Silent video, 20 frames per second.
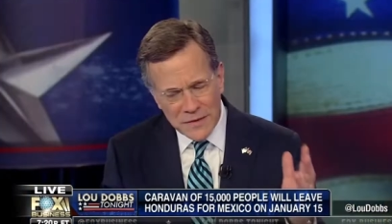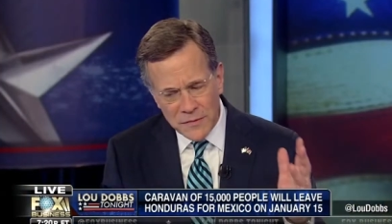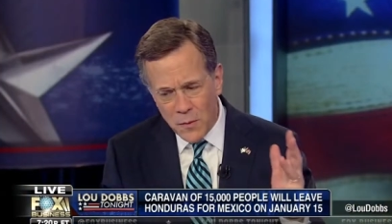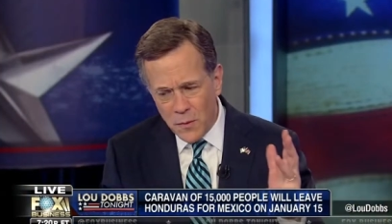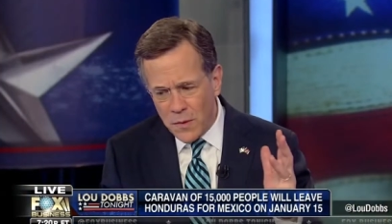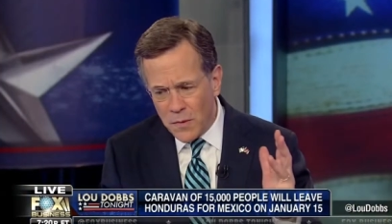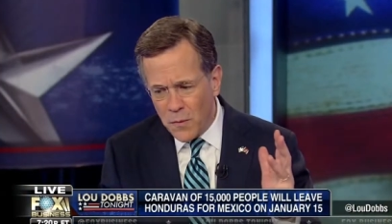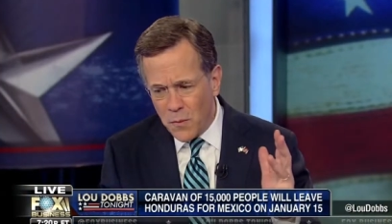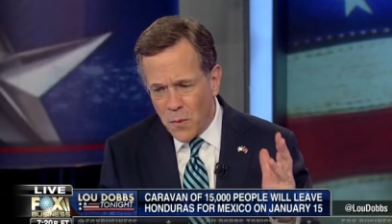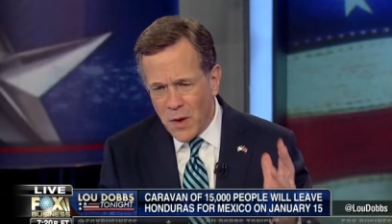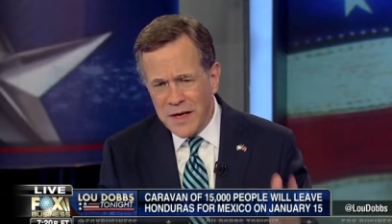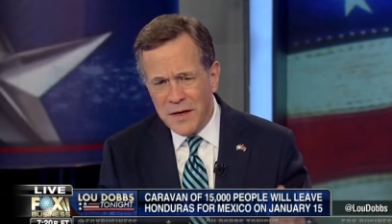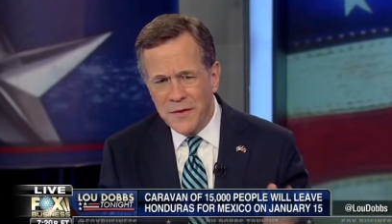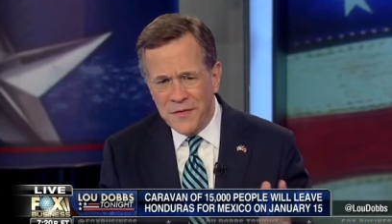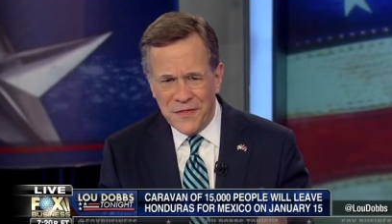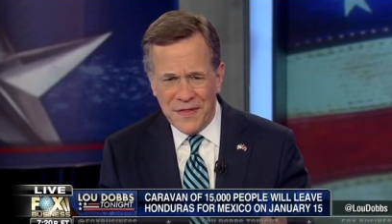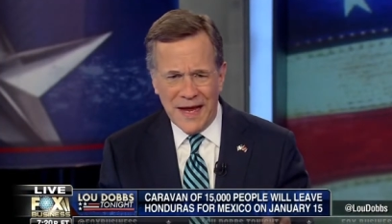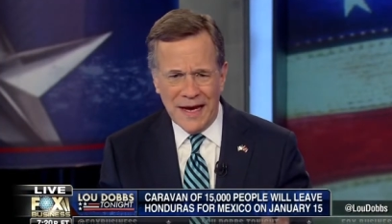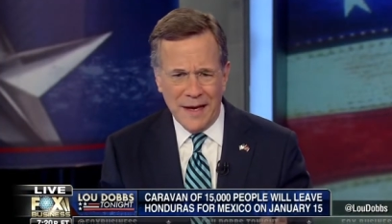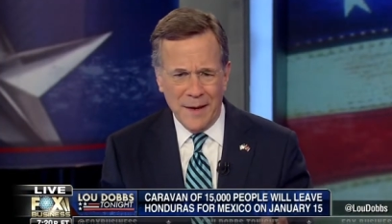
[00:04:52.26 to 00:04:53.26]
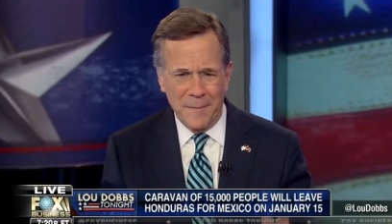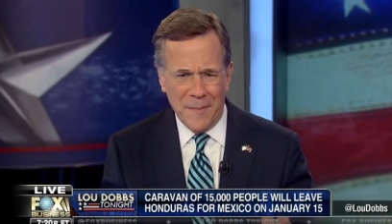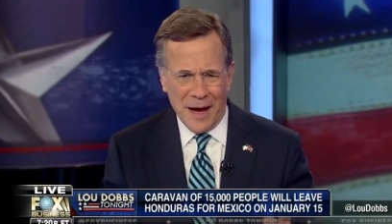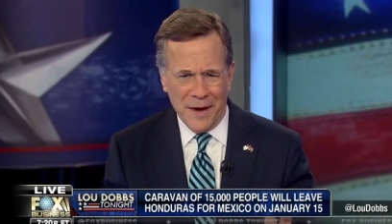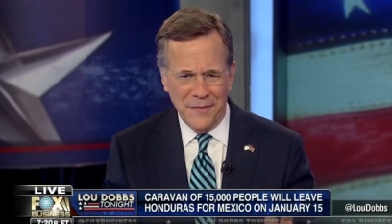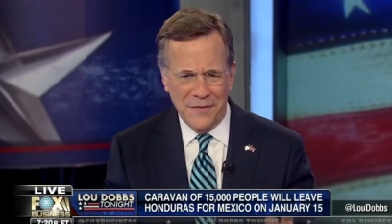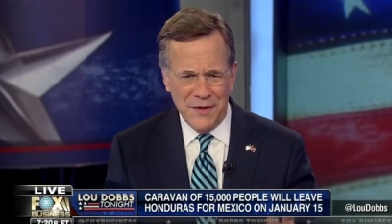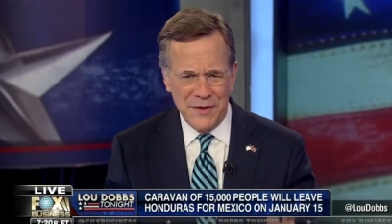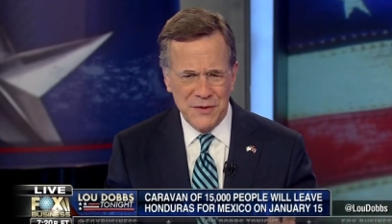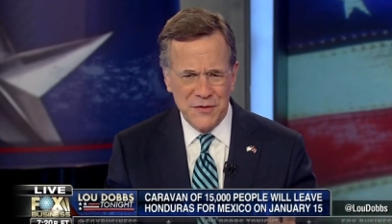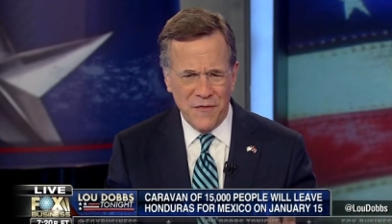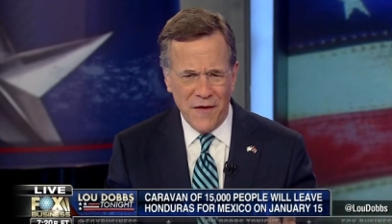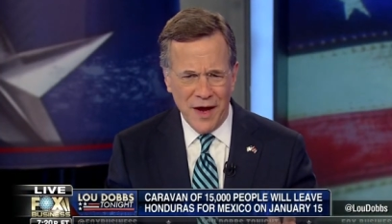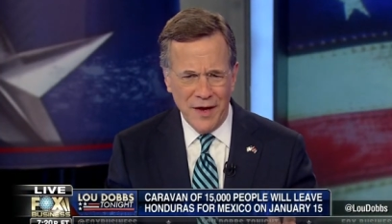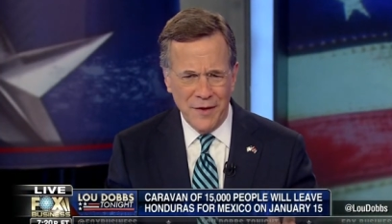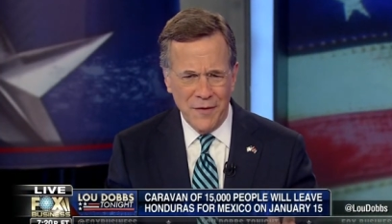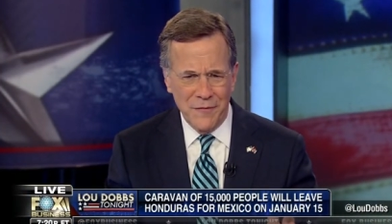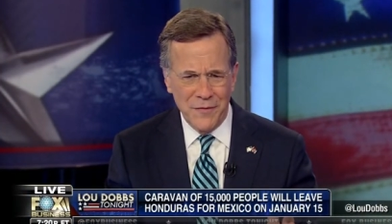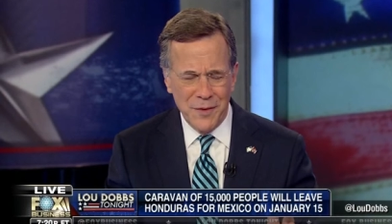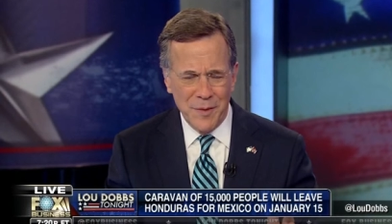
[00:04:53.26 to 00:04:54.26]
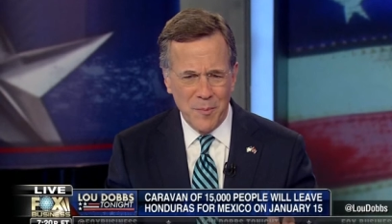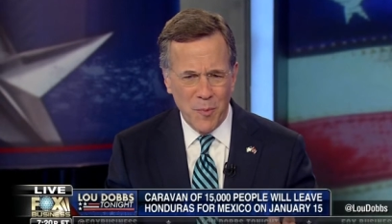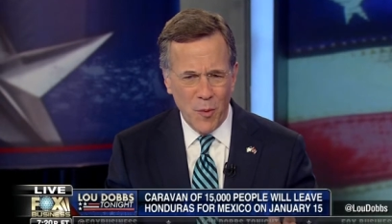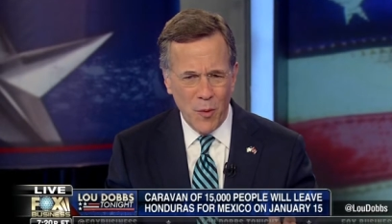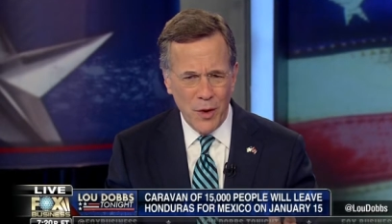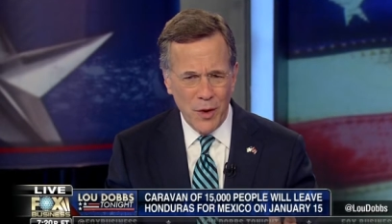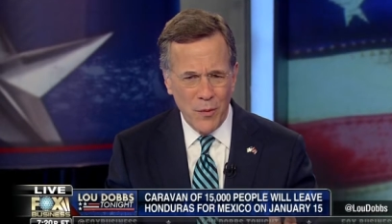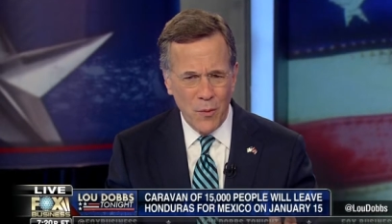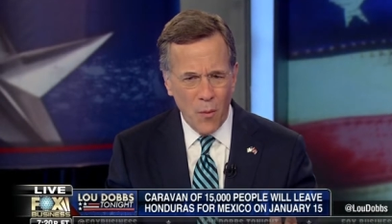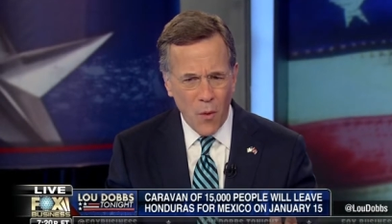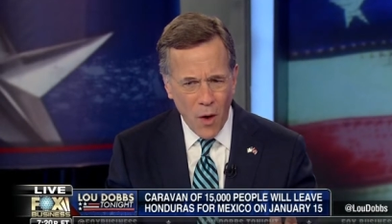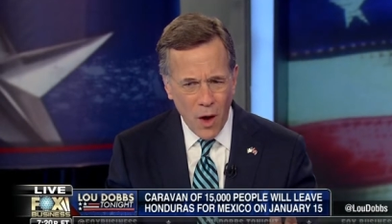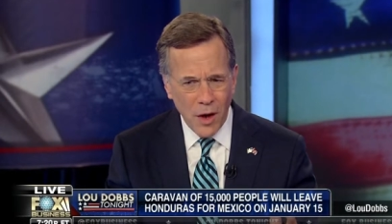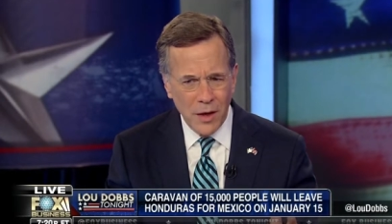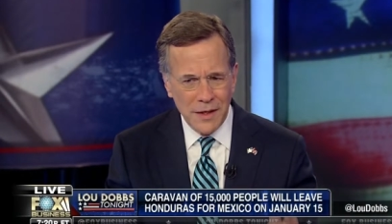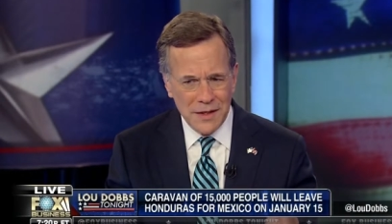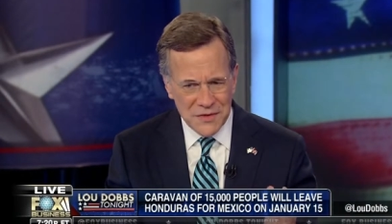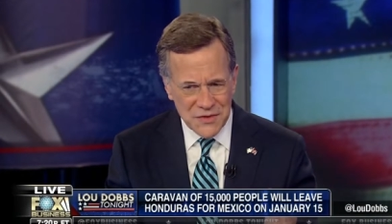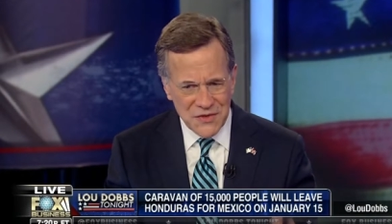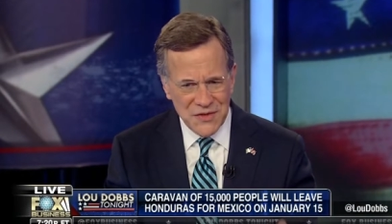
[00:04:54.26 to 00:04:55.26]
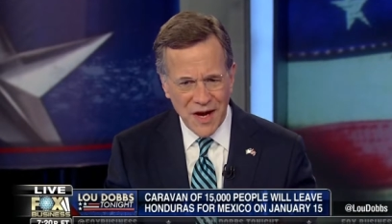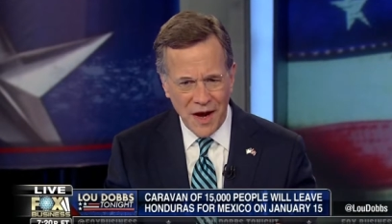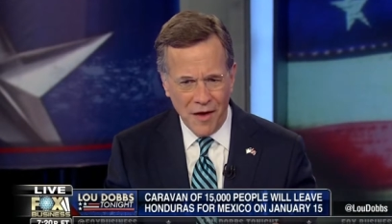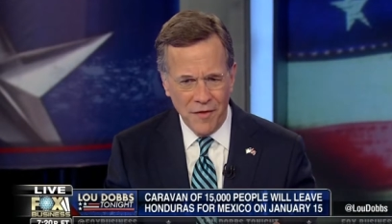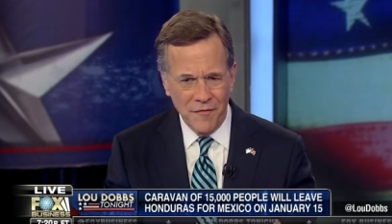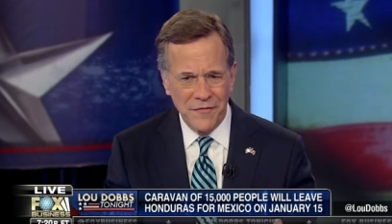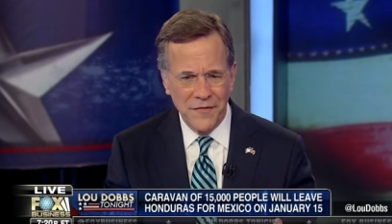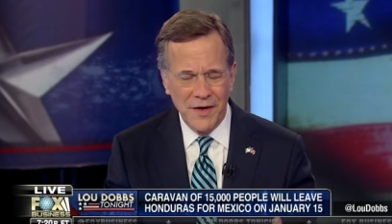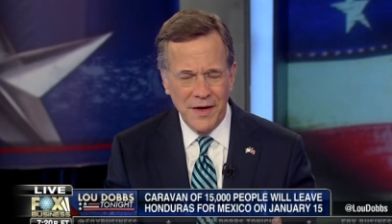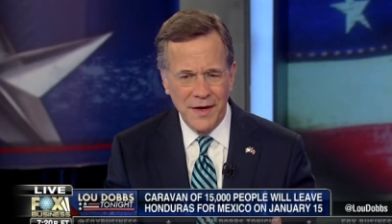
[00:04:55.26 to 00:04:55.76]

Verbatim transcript: what do you think about this fight over the border wall itself?